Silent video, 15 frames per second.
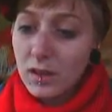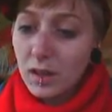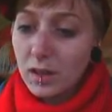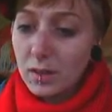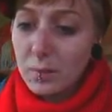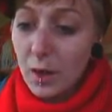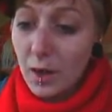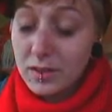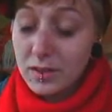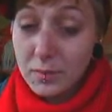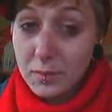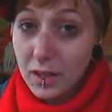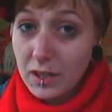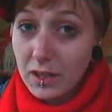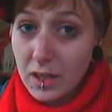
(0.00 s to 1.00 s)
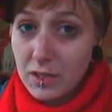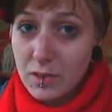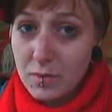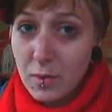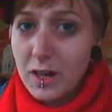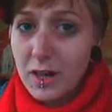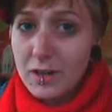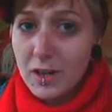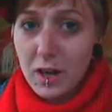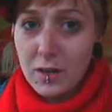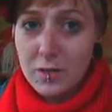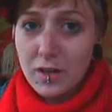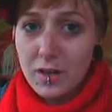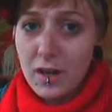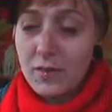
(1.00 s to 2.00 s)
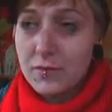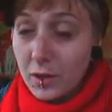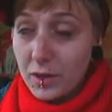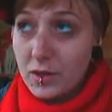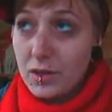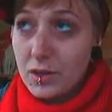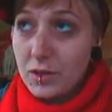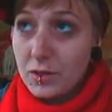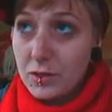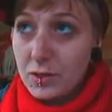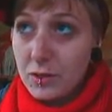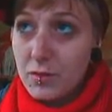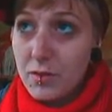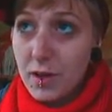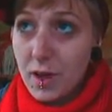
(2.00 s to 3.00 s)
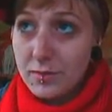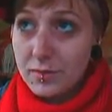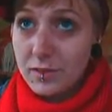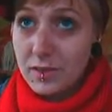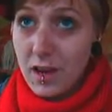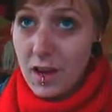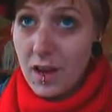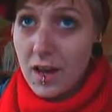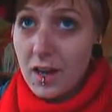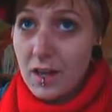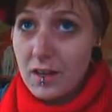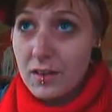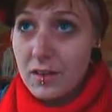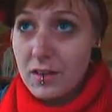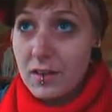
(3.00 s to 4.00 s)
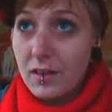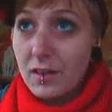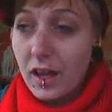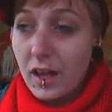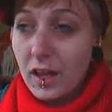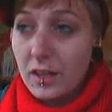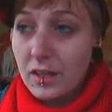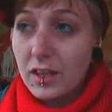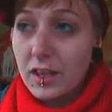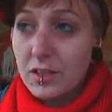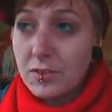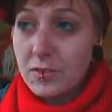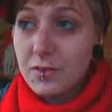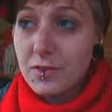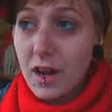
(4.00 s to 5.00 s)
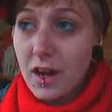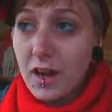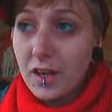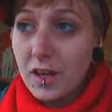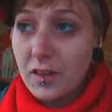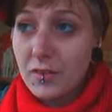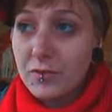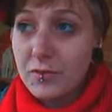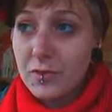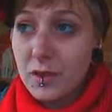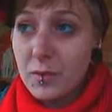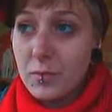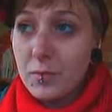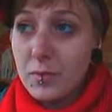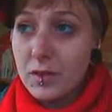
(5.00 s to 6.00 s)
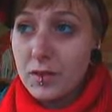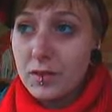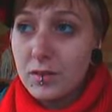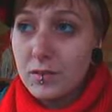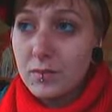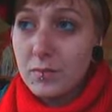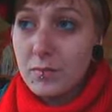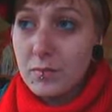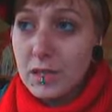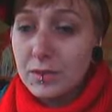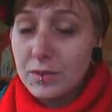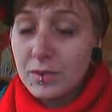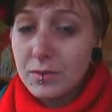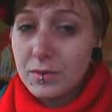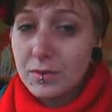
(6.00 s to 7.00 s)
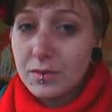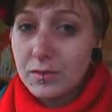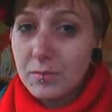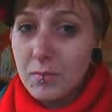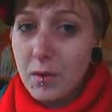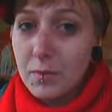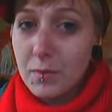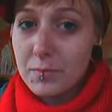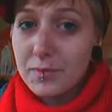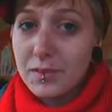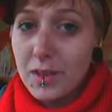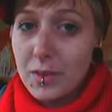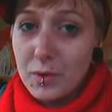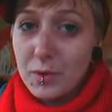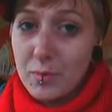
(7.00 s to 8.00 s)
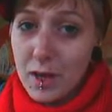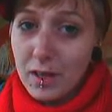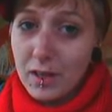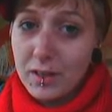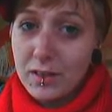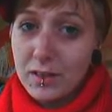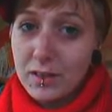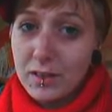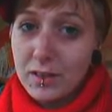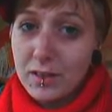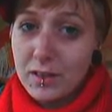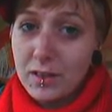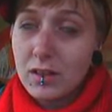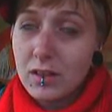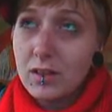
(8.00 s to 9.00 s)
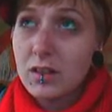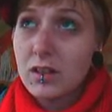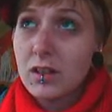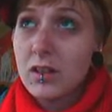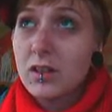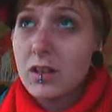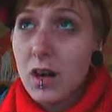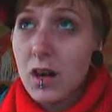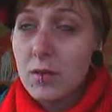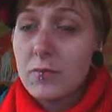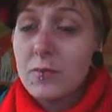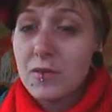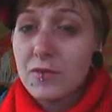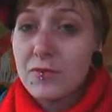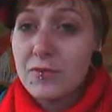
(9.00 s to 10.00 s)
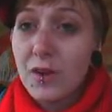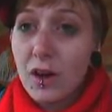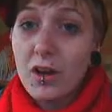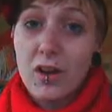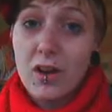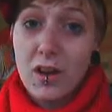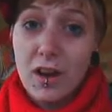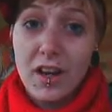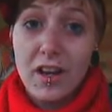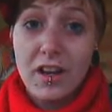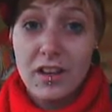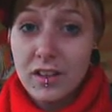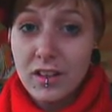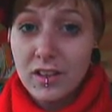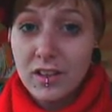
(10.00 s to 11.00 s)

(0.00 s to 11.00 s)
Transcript: that could possibly endanger my child's life. We're in the year 2009 and kids are dying from measles, mumps, and rubella. Come the fuck on.